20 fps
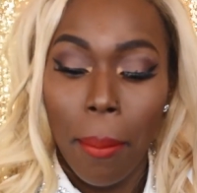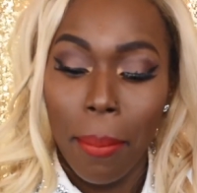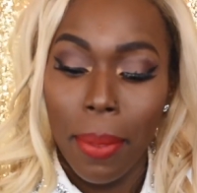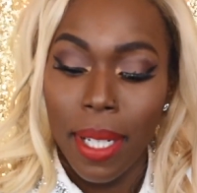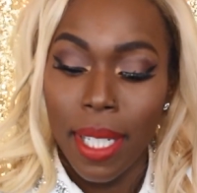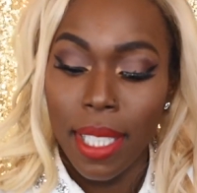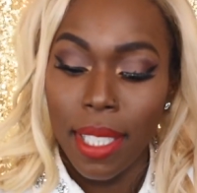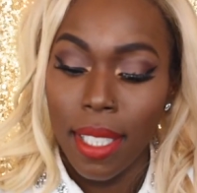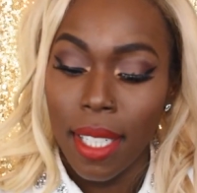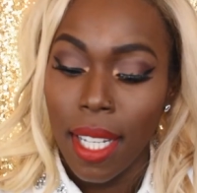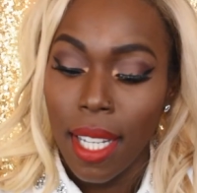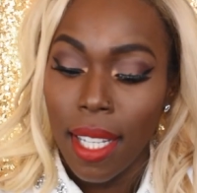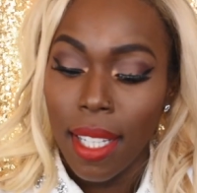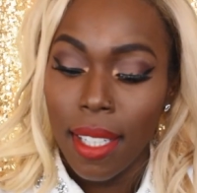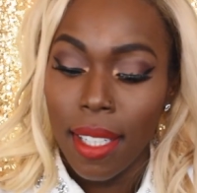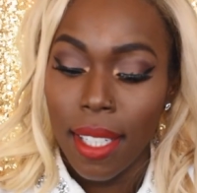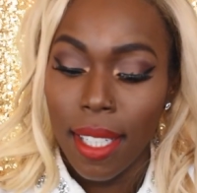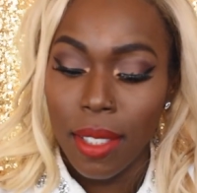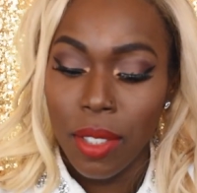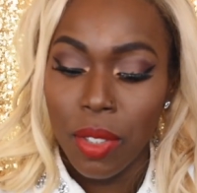But
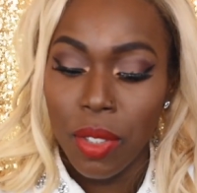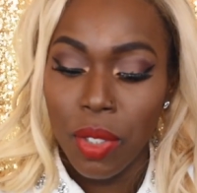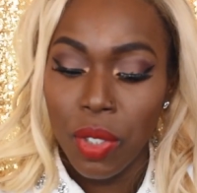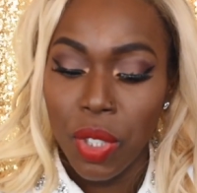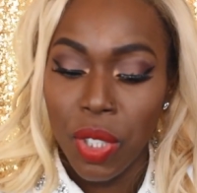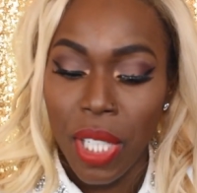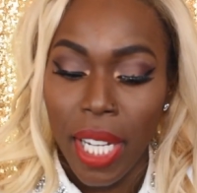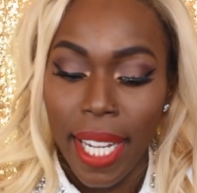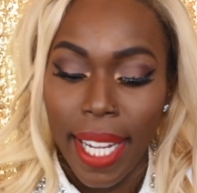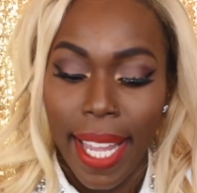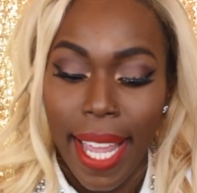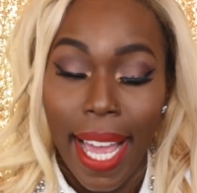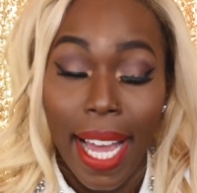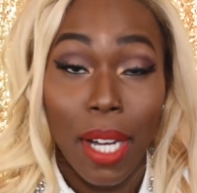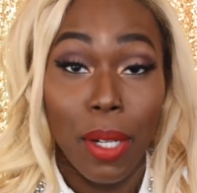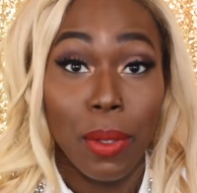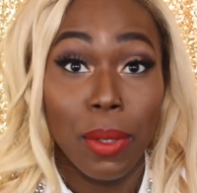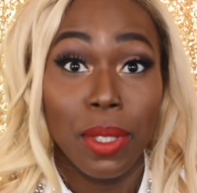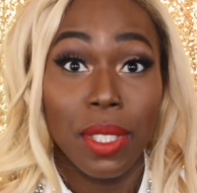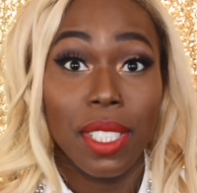let's check
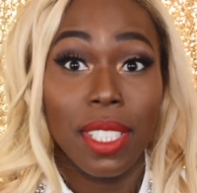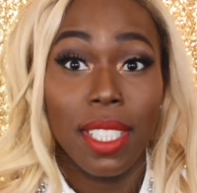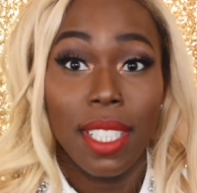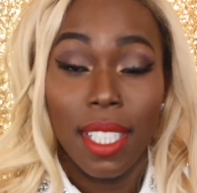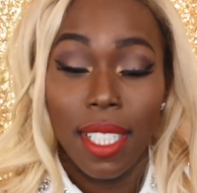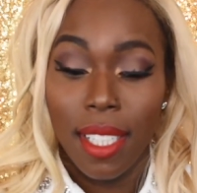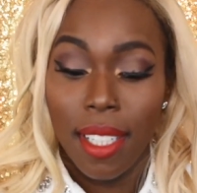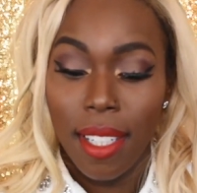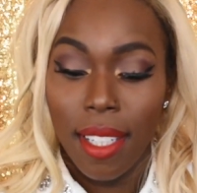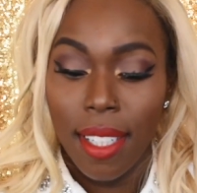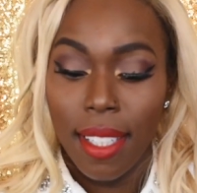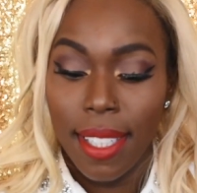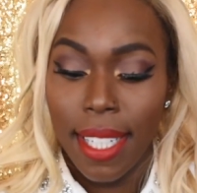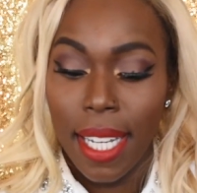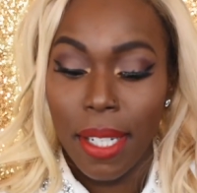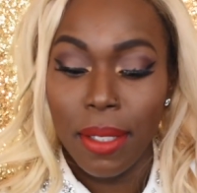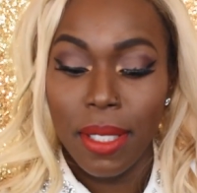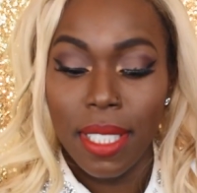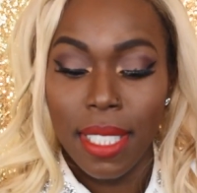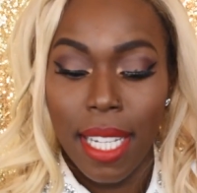out,
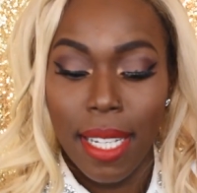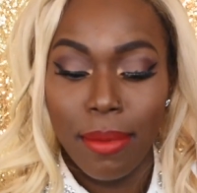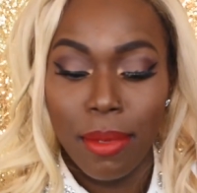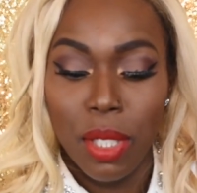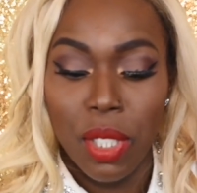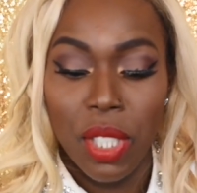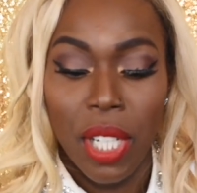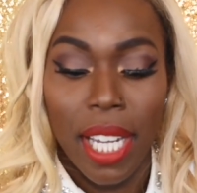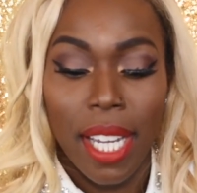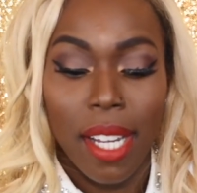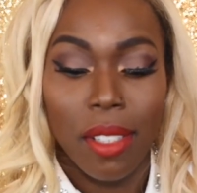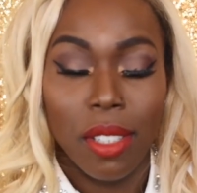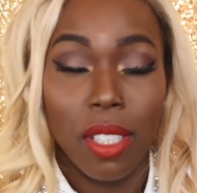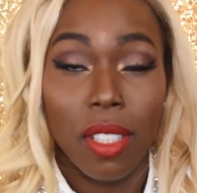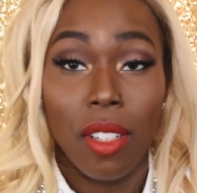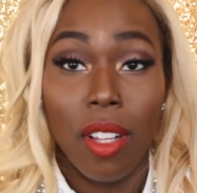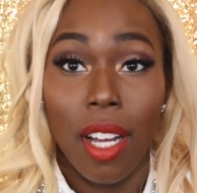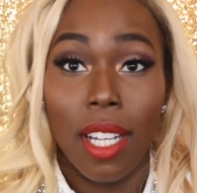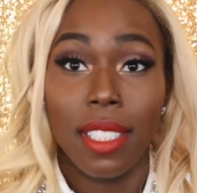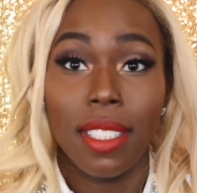now it's time to check out the
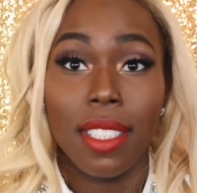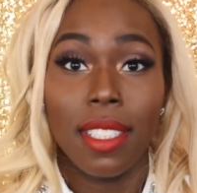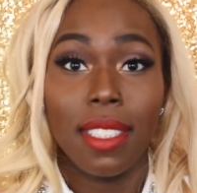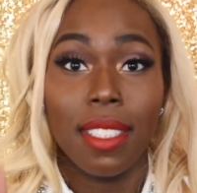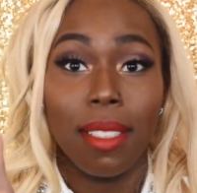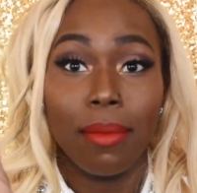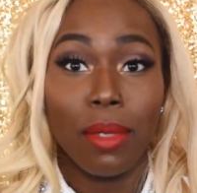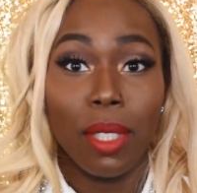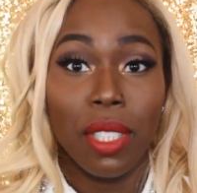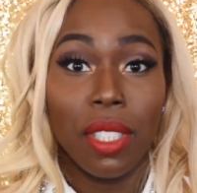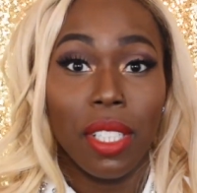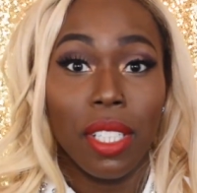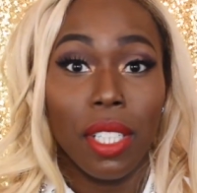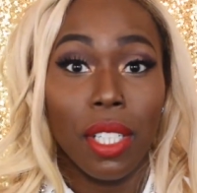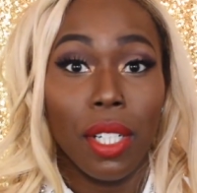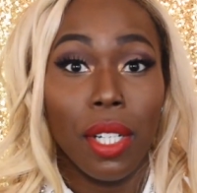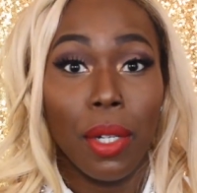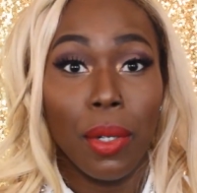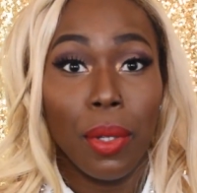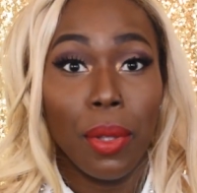glosses. I'm just
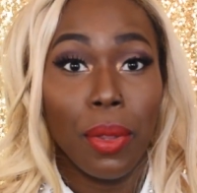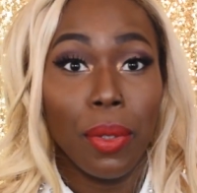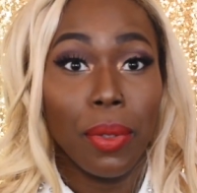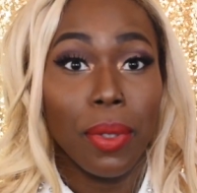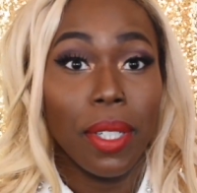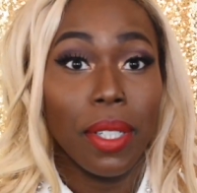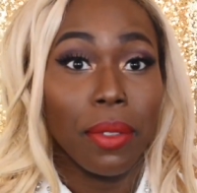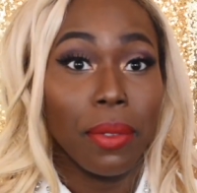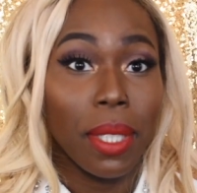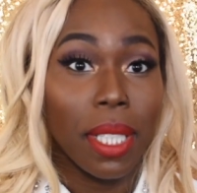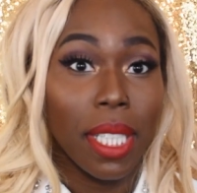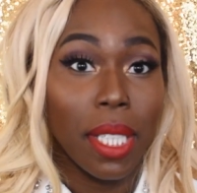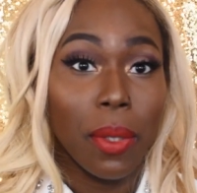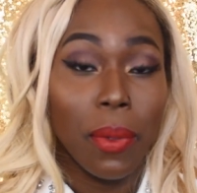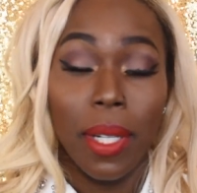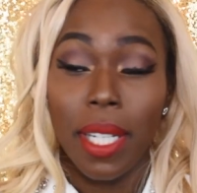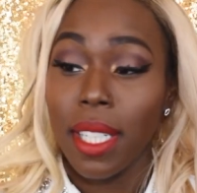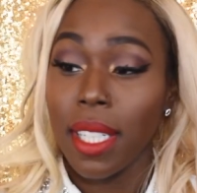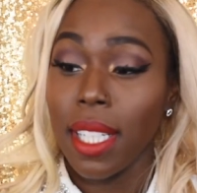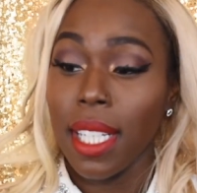gonna go through it really
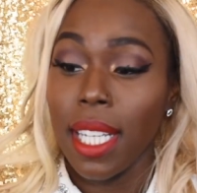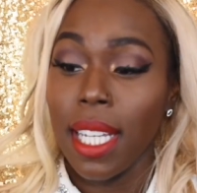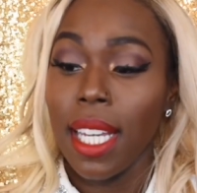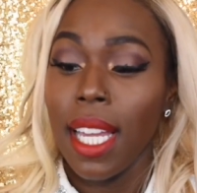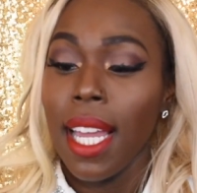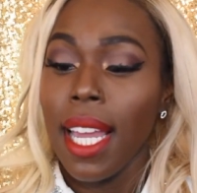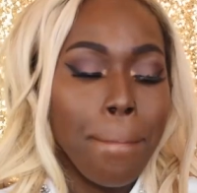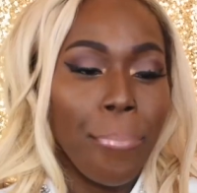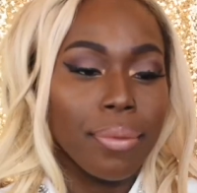quickly.